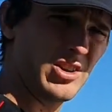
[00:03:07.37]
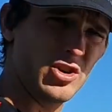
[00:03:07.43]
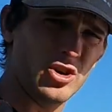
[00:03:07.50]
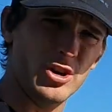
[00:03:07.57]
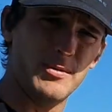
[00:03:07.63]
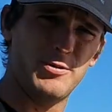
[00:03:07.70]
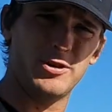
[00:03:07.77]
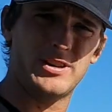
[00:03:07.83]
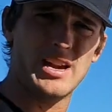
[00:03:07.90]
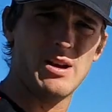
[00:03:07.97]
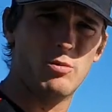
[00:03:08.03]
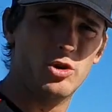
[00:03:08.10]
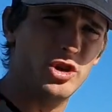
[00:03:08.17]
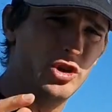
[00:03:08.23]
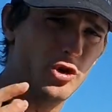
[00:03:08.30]
you're going to put
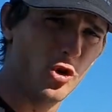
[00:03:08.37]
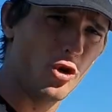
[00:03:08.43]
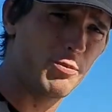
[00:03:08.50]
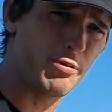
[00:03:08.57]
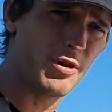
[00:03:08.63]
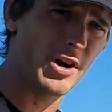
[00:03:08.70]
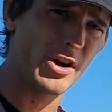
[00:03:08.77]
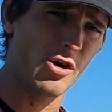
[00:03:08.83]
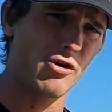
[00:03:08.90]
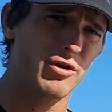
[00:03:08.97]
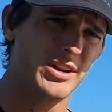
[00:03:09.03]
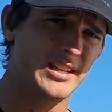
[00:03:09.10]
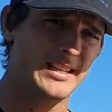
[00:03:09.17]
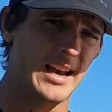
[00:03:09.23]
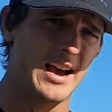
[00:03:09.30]
down what your
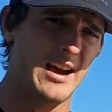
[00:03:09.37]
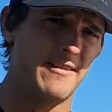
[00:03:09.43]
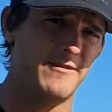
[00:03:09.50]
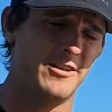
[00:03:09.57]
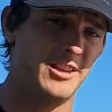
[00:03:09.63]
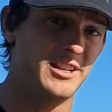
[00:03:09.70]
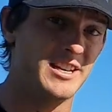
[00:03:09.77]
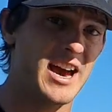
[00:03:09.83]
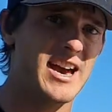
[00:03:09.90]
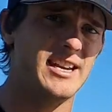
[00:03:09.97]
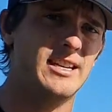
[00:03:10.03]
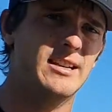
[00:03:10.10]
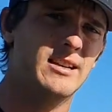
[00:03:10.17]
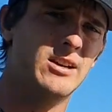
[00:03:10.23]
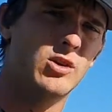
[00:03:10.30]
priorities are for the
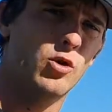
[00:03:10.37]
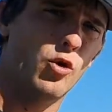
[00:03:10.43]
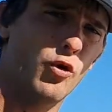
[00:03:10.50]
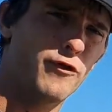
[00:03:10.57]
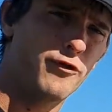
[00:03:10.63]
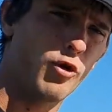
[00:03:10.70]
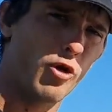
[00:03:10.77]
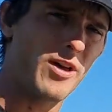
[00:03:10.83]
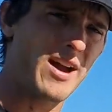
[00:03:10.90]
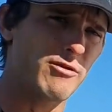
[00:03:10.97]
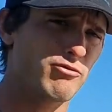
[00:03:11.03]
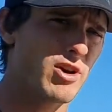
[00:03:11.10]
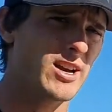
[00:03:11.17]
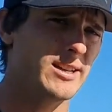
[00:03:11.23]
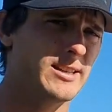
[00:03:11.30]
day or for that
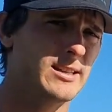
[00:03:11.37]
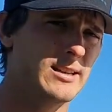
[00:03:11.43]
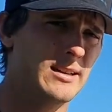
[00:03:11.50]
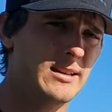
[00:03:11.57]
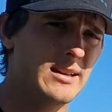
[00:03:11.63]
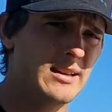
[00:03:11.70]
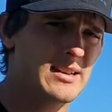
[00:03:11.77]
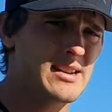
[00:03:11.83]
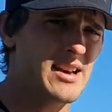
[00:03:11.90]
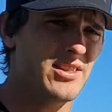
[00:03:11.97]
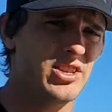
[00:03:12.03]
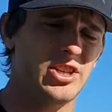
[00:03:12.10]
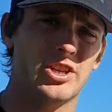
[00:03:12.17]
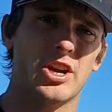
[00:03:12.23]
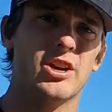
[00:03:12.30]
race. Now
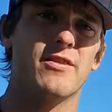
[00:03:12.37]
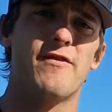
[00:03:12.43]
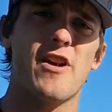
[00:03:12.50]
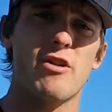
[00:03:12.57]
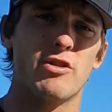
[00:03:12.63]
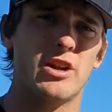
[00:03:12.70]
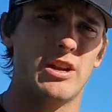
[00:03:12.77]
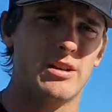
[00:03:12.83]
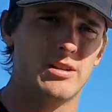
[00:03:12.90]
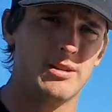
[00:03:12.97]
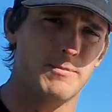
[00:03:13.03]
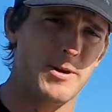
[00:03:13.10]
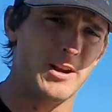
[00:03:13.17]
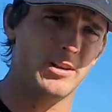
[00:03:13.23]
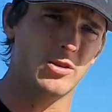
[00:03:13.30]
this is going to vary
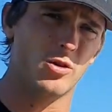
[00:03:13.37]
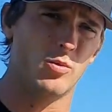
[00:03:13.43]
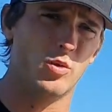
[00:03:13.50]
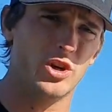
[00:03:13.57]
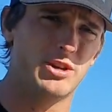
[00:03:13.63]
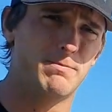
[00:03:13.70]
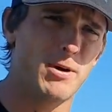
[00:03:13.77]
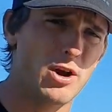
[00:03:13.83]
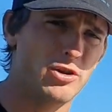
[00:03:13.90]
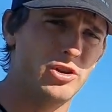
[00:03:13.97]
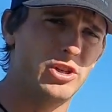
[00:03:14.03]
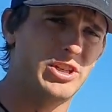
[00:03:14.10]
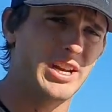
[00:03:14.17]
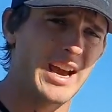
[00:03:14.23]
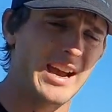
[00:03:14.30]
depending on which boat
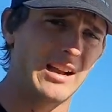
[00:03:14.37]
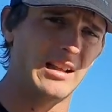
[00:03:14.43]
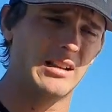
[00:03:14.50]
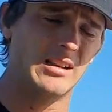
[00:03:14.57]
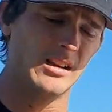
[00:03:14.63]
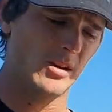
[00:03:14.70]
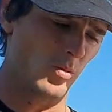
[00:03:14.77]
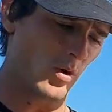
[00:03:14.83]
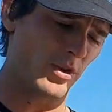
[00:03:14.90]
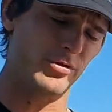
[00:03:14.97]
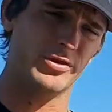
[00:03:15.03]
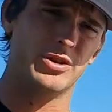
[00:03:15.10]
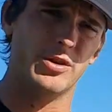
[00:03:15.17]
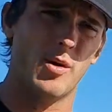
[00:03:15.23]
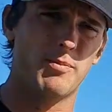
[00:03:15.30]
you sail, whether
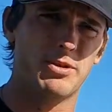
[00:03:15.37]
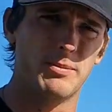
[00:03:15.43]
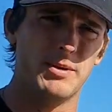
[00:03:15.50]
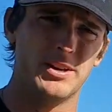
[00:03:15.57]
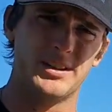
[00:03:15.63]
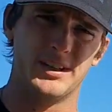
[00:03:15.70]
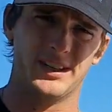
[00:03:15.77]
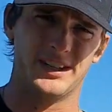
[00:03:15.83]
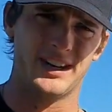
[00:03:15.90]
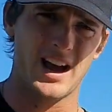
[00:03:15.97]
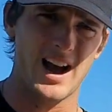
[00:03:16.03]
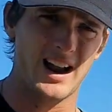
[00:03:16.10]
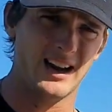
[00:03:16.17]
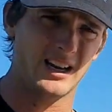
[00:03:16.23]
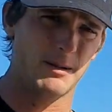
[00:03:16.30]
it's an Optimist, a
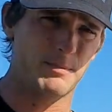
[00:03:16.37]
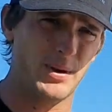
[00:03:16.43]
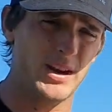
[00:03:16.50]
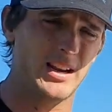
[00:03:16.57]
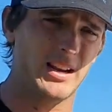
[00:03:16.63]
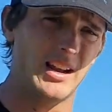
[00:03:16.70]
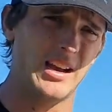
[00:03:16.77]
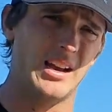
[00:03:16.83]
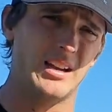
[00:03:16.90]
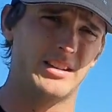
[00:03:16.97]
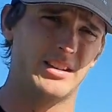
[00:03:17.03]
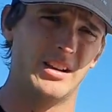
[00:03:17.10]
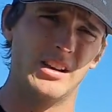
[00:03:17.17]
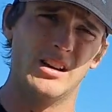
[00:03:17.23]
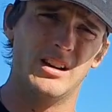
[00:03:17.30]
Starling, a
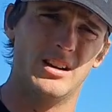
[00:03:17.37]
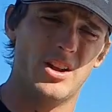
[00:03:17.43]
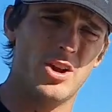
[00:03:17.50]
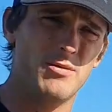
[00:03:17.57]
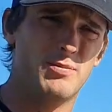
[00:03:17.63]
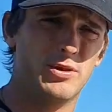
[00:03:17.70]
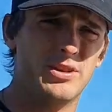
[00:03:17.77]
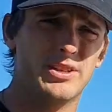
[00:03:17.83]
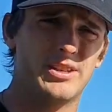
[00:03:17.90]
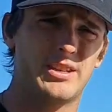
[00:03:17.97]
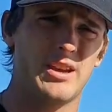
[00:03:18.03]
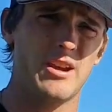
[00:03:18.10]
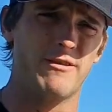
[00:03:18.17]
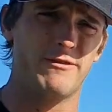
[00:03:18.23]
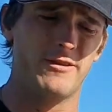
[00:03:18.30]
P-class, an open
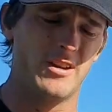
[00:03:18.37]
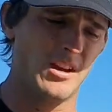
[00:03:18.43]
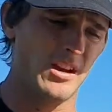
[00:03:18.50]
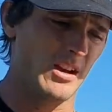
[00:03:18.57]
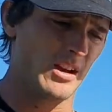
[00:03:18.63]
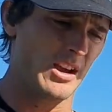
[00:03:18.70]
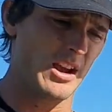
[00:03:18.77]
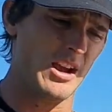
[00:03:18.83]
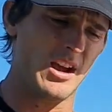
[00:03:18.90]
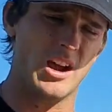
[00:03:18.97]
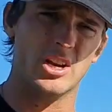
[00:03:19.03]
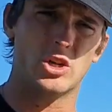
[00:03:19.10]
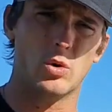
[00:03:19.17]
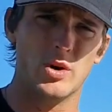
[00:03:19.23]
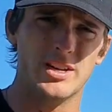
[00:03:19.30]
skiff,
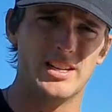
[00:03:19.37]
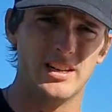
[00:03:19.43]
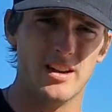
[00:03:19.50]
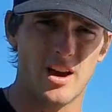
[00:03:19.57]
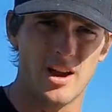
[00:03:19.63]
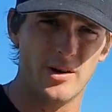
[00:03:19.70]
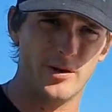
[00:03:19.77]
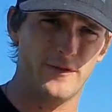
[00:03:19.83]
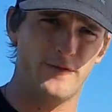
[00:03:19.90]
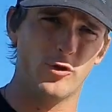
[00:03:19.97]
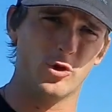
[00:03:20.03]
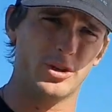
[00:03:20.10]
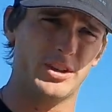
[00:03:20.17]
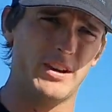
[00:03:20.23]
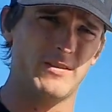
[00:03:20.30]
a 29er, a
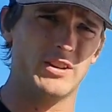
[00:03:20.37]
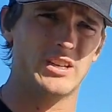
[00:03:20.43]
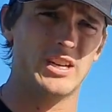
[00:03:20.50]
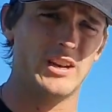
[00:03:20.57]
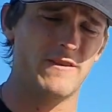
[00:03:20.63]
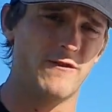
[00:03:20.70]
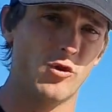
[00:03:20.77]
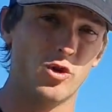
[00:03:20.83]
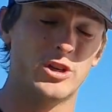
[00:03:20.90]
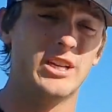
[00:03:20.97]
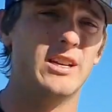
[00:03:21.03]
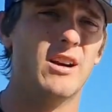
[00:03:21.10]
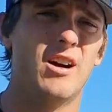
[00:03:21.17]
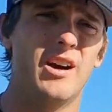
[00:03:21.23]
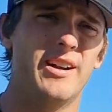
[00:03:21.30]
470,
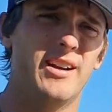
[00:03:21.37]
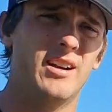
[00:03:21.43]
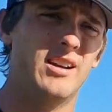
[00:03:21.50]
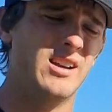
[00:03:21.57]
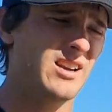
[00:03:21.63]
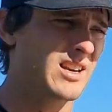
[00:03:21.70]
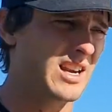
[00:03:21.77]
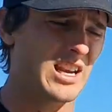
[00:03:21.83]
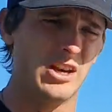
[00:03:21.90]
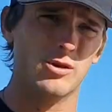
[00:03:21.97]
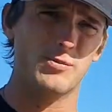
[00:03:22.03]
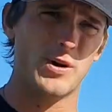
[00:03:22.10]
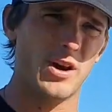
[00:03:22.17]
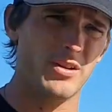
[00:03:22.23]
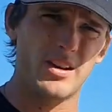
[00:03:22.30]
49er, keel
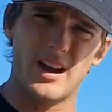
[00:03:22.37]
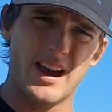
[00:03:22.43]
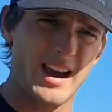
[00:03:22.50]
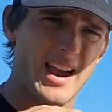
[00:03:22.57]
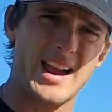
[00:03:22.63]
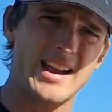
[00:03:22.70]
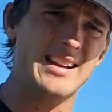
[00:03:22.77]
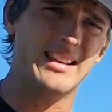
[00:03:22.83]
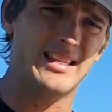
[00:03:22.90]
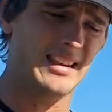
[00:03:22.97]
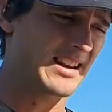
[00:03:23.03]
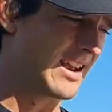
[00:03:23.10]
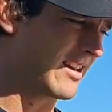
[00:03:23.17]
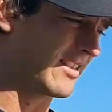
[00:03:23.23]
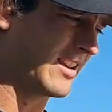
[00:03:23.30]
boat,
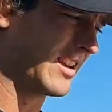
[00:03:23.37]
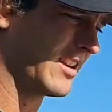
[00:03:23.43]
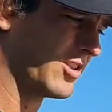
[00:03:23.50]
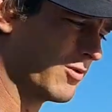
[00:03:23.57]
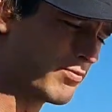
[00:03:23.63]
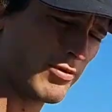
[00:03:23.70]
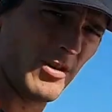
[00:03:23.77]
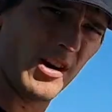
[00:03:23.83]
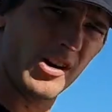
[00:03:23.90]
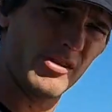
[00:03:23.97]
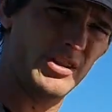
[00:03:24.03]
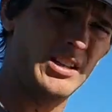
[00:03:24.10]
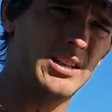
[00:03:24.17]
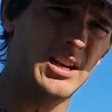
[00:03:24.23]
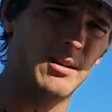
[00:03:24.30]
anything out there, your
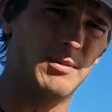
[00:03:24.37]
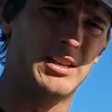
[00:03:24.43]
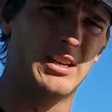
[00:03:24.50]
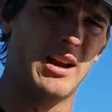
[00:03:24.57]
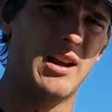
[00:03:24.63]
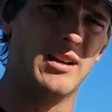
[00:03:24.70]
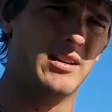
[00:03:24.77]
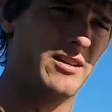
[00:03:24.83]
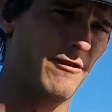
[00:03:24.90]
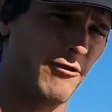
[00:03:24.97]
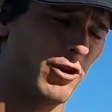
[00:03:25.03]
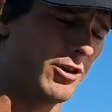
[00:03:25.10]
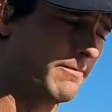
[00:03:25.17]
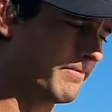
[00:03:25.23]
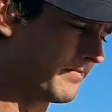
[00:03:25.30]
priority is going to be slightly
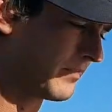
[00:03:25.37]
different.